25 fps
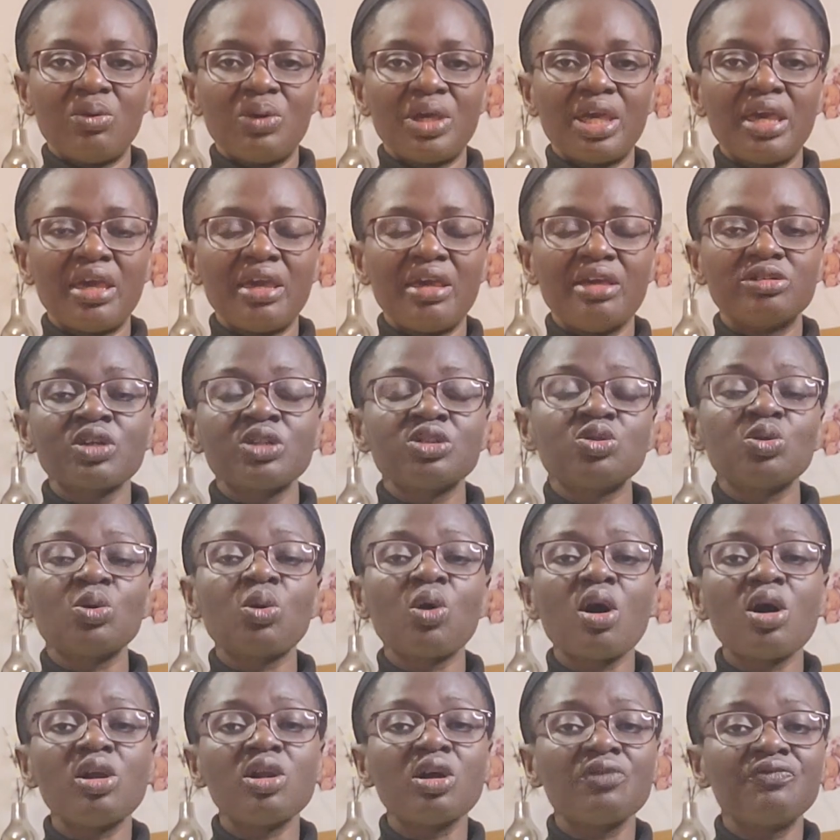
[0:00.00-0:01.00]
Okay, so
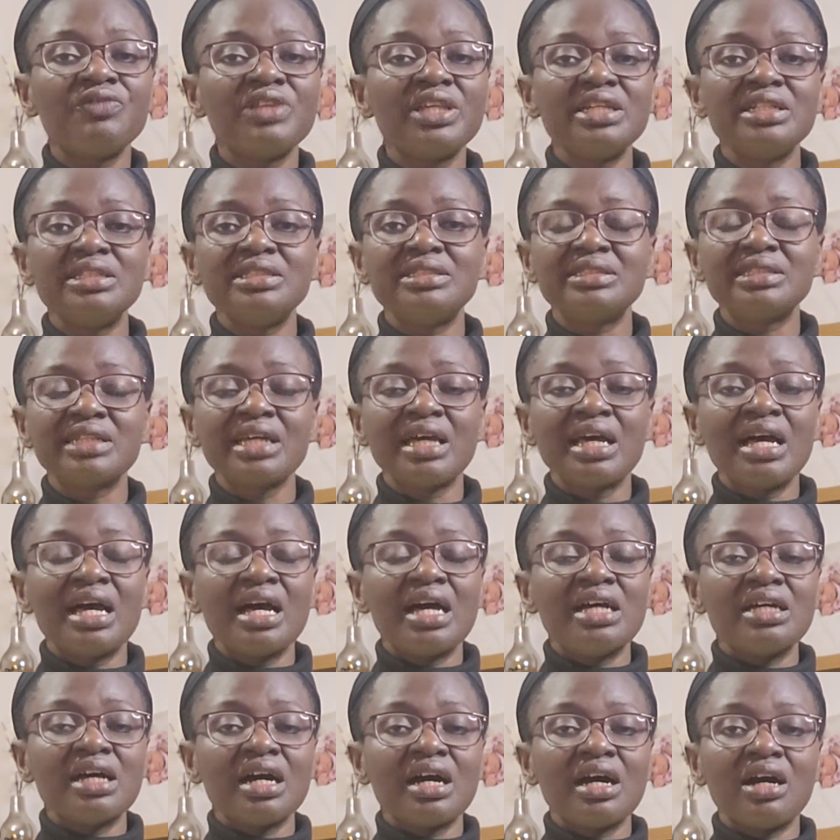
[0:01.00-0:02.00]
all of these
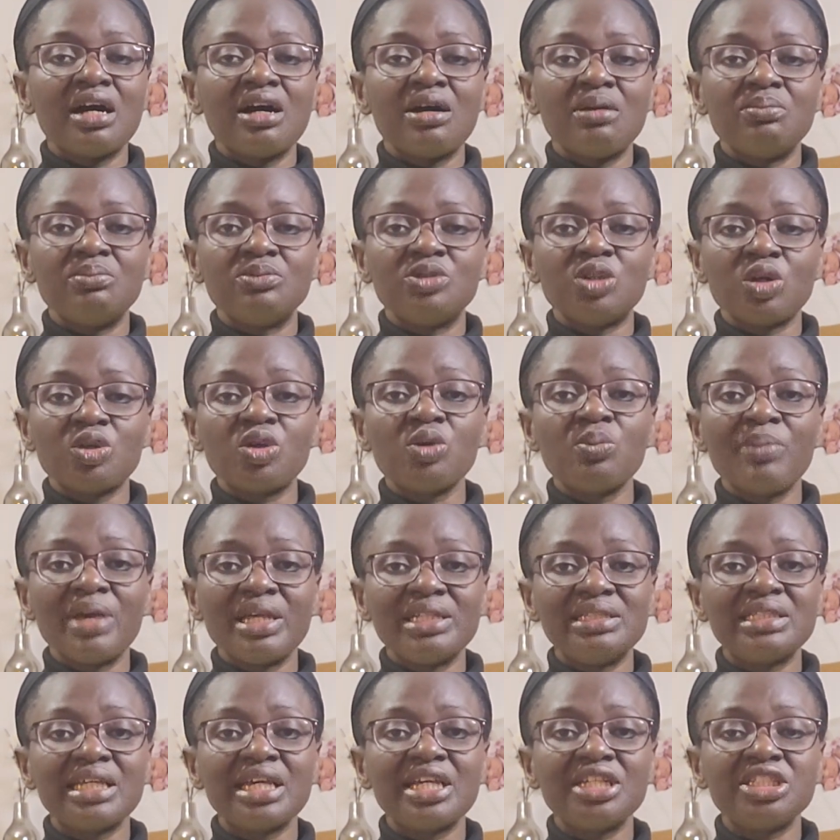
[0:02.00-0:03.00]

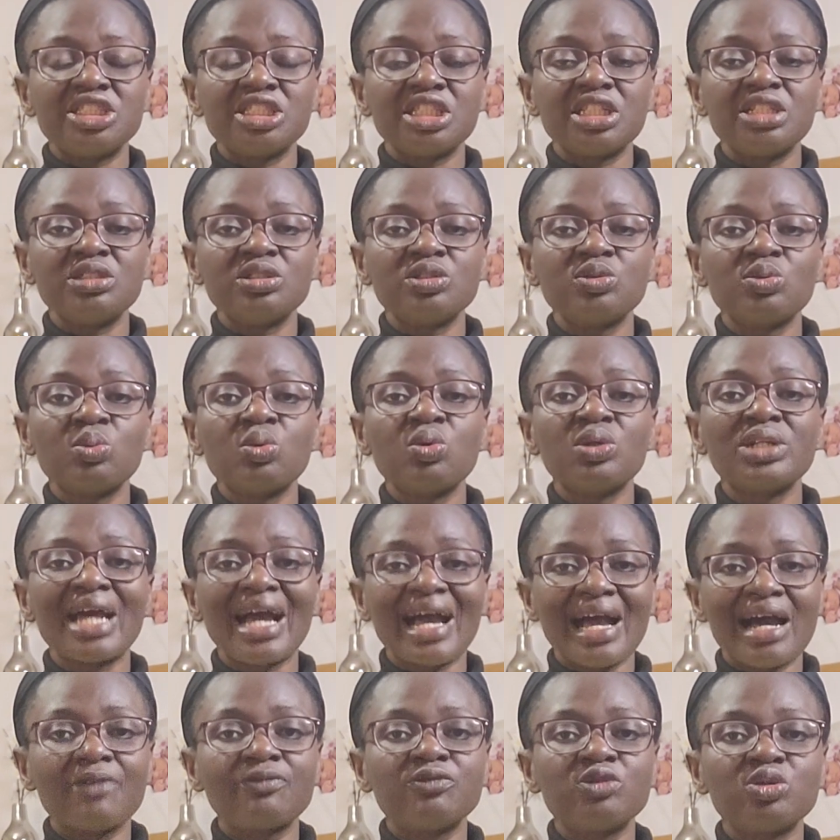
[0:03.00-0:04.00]
documentations would
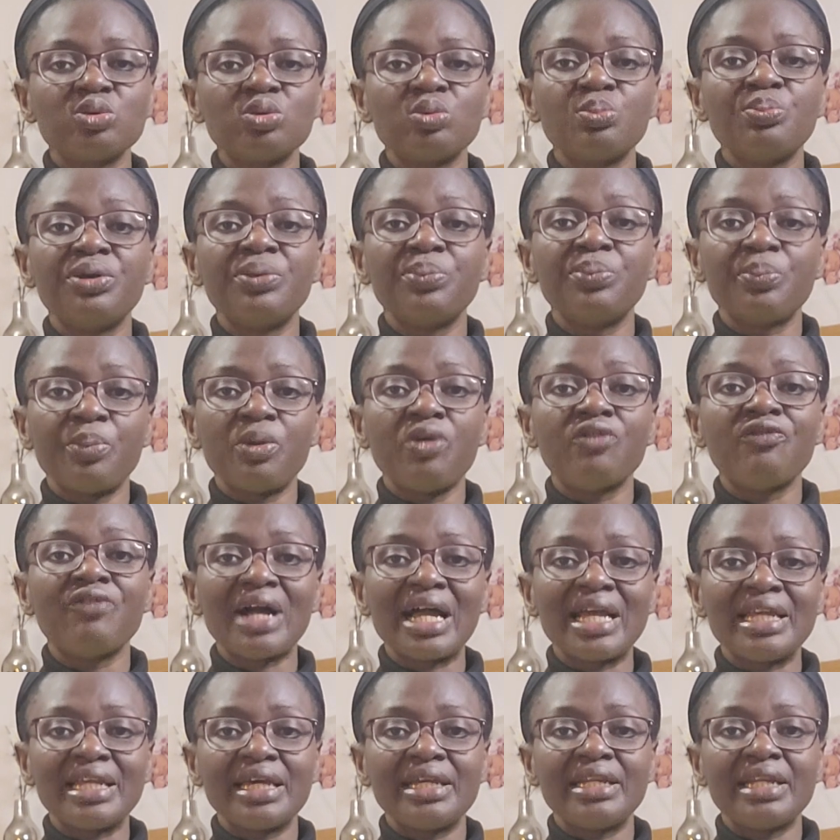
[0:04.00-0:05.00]
have to be
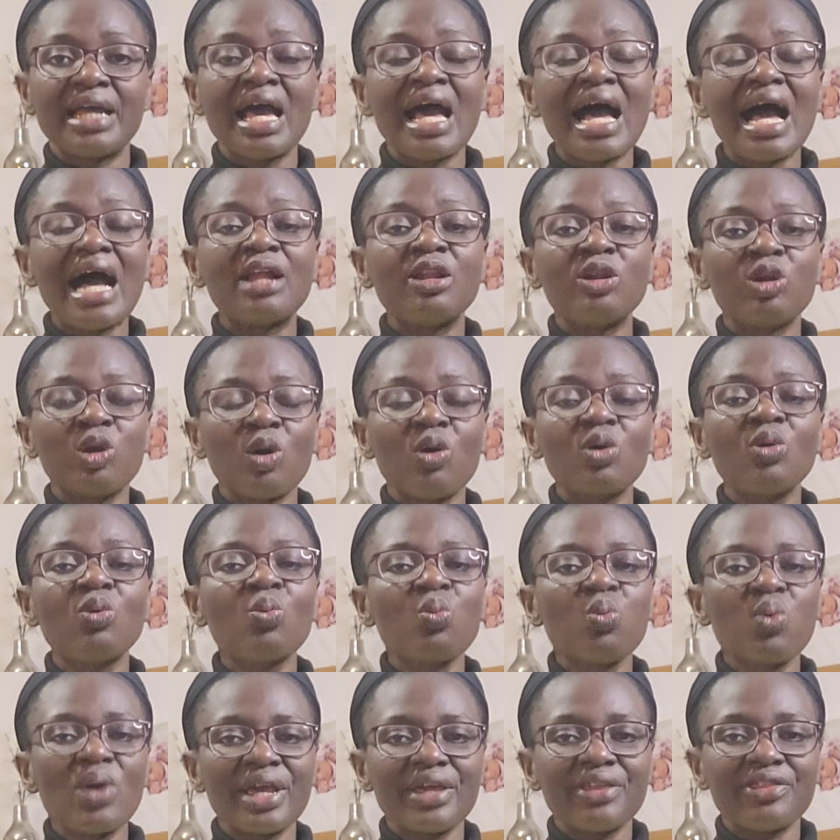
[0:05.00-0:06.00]
provided
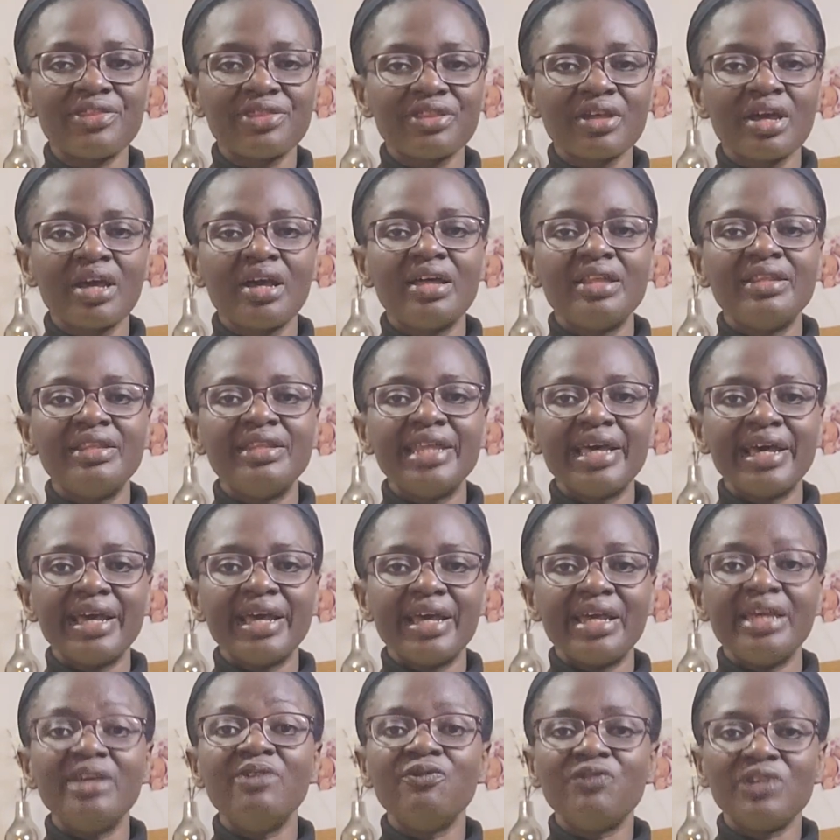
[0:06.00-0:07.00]
along with
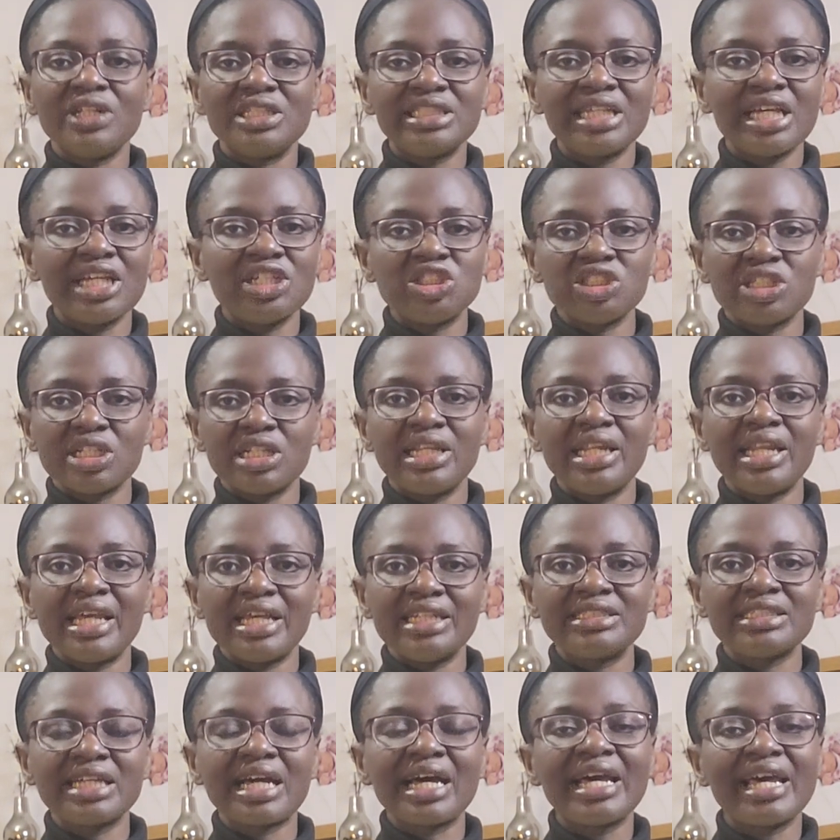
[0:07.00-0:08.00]
the invitation
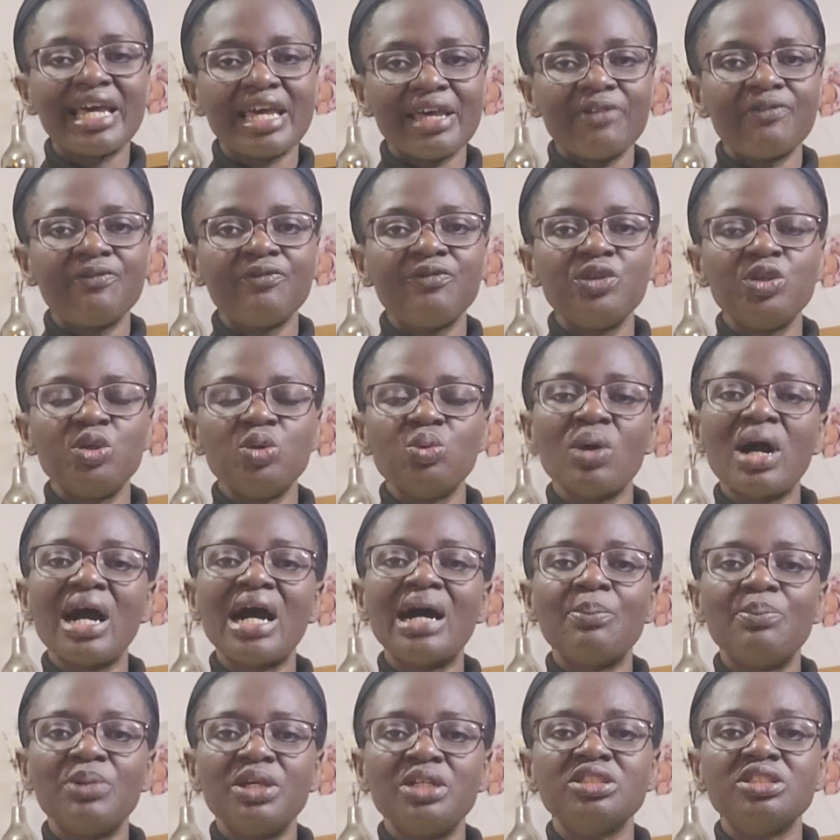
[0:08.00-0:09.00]
letter if you
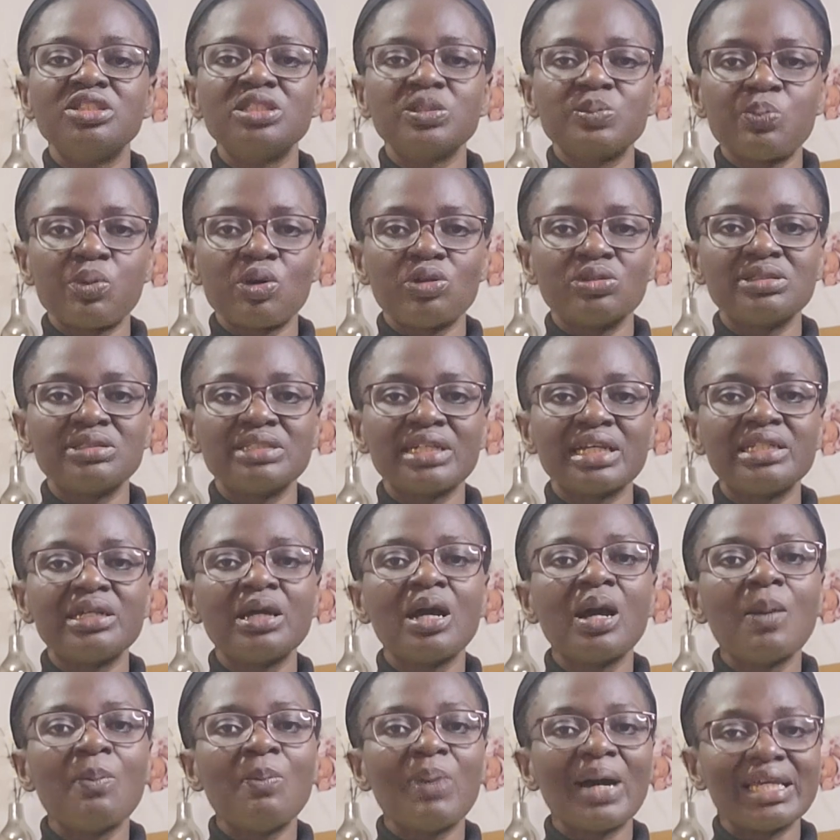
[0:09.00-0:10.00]
are being sponsored
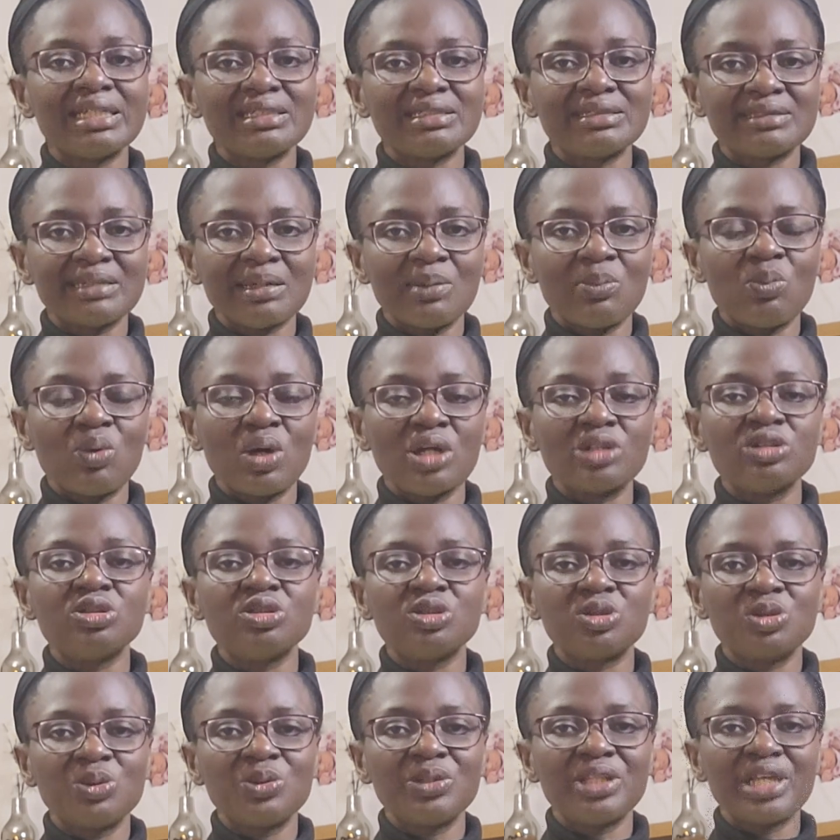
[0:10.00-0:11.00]
by someone
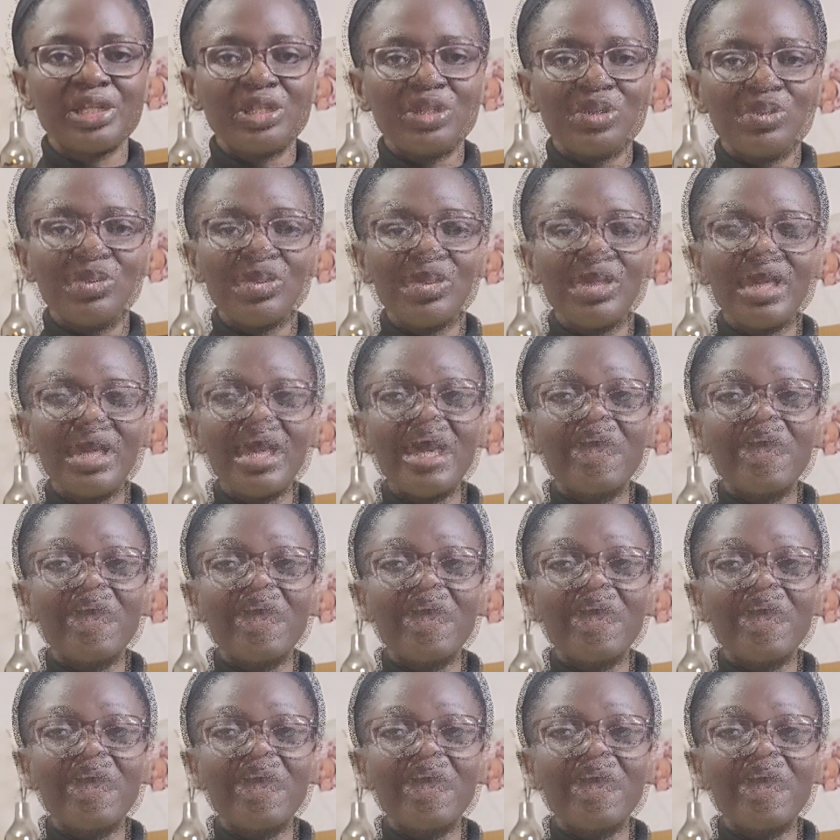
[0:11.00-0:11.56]
to the UK.